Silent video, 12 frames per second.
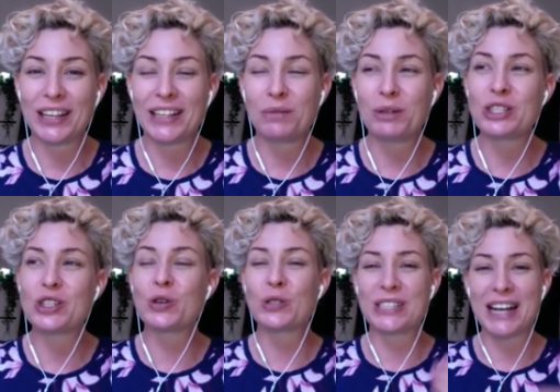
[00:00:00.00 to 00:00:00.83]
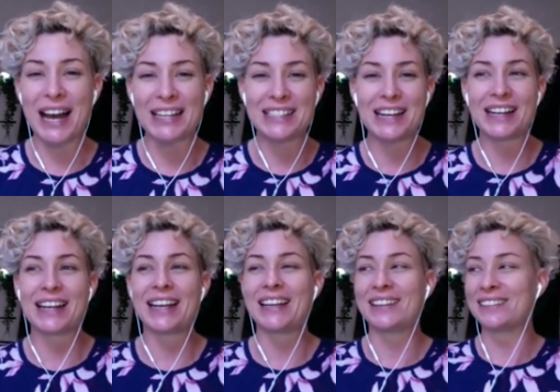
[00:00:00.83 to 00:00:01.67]
And then when school starts,
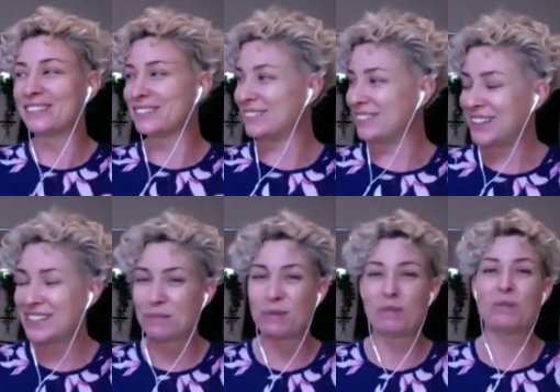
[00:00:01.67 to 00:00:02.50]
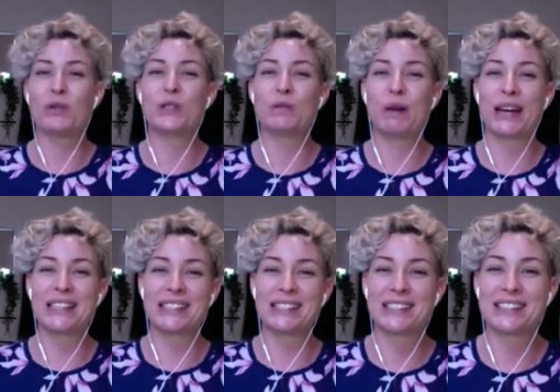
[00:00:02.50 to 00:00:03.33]
suddenly there's a bit more
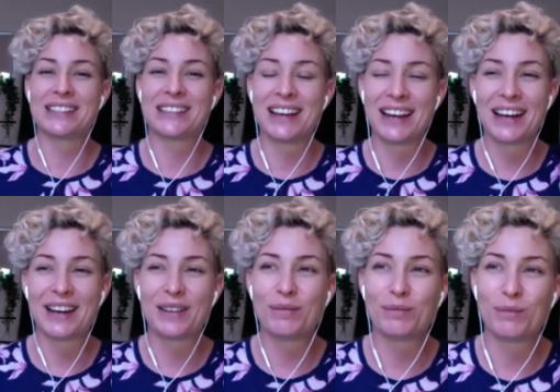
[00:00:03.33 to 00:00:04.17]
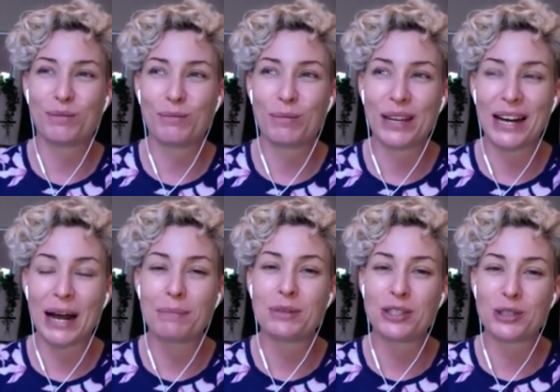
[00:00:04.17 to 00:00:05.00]
space. Um, but
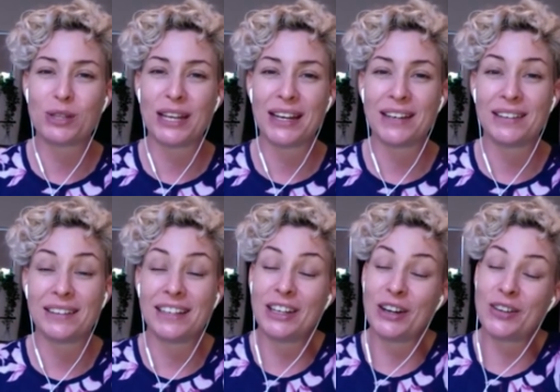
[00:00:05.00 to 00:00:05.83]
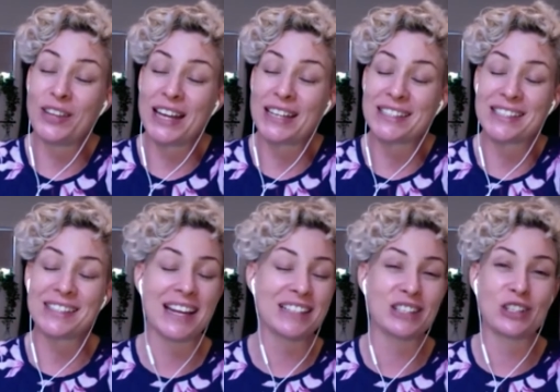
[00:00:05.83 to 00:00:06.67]
up until then, you know, that's
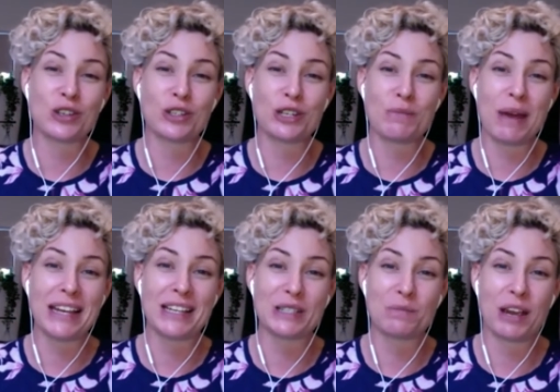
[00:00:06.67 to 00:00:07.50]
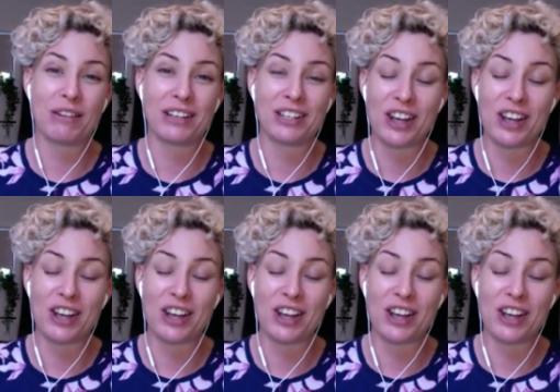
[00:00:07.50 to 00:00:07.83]
that's the choice you make as a parent.